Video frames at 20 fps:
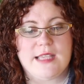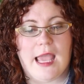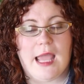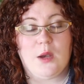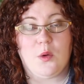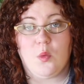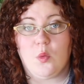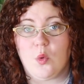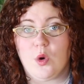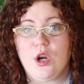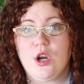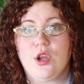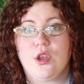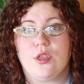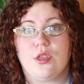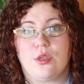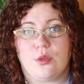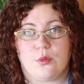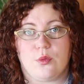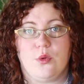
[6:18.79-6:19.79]
and work
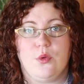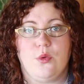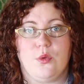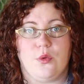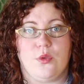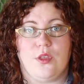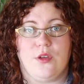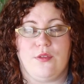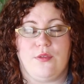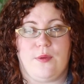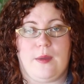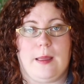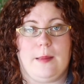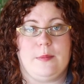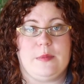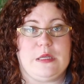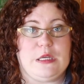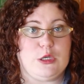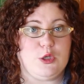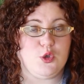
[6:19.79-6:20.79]
through the
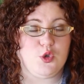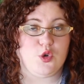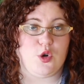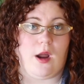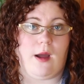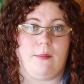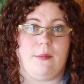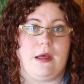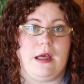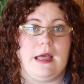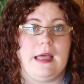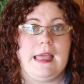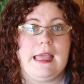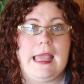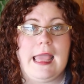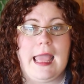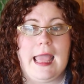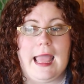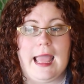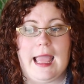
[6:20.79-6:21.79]
family trauma
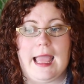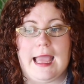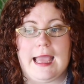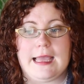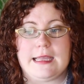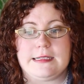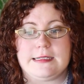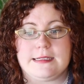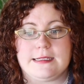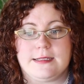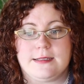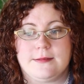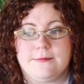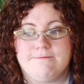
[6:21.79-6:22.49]
and